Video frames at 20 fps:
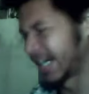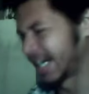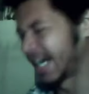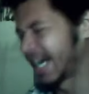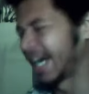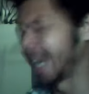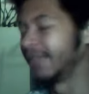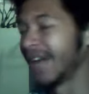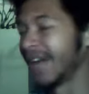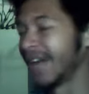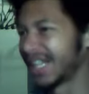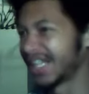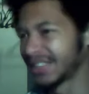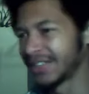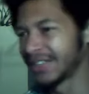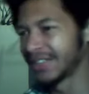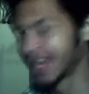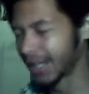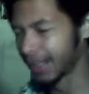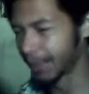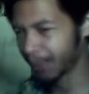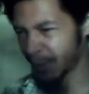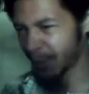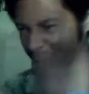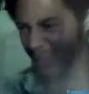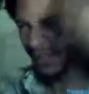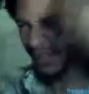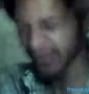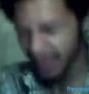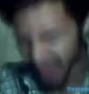and I've actually caught up
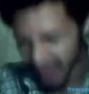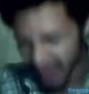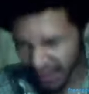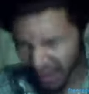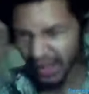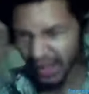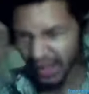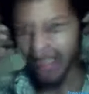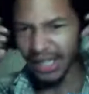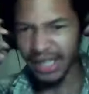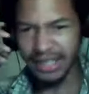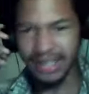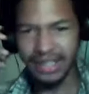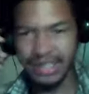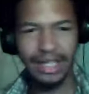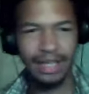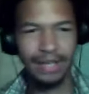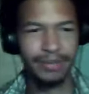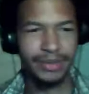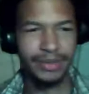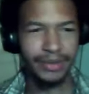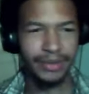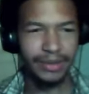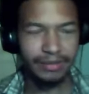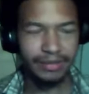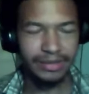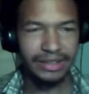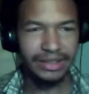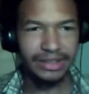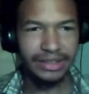with it last time,
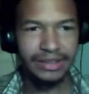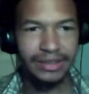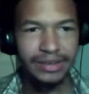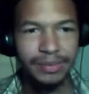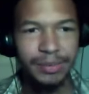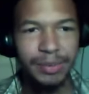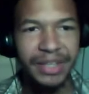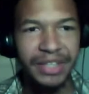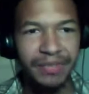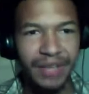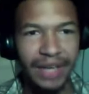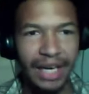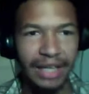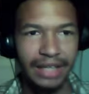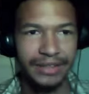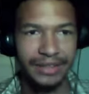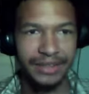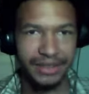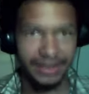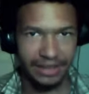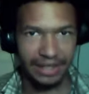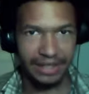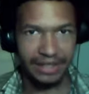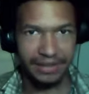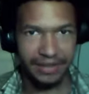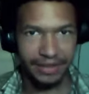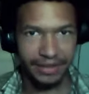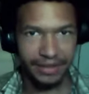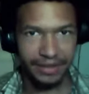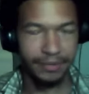so this is me finally just,
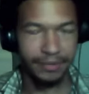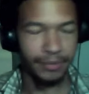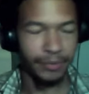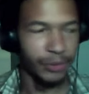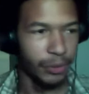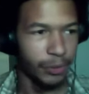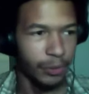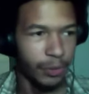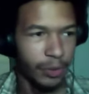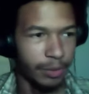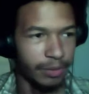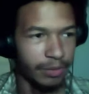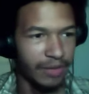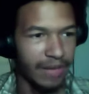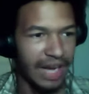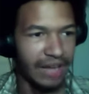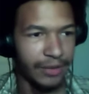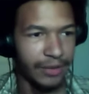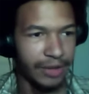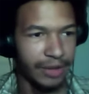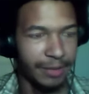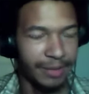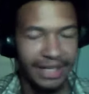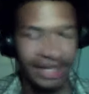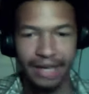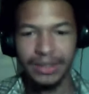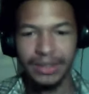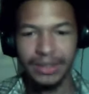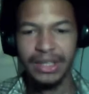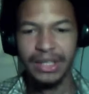like, getting in with the groove of how they're coming
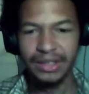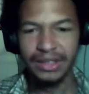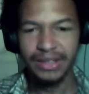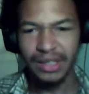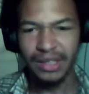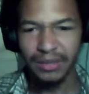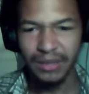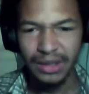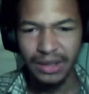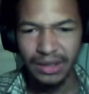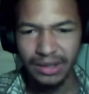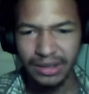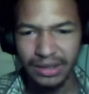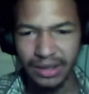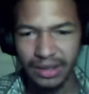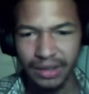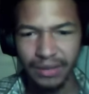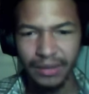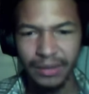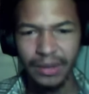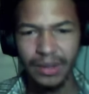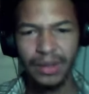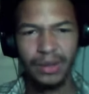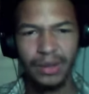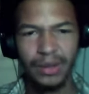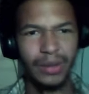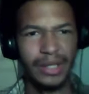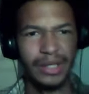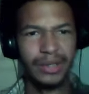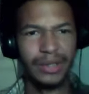out. So, let's go.
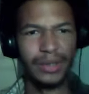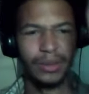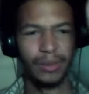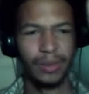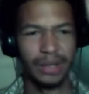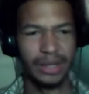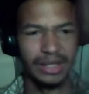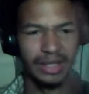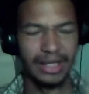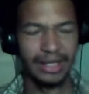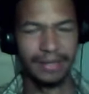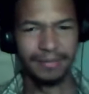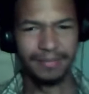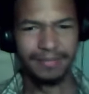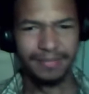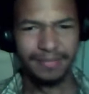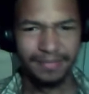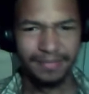3, 2, 1, now.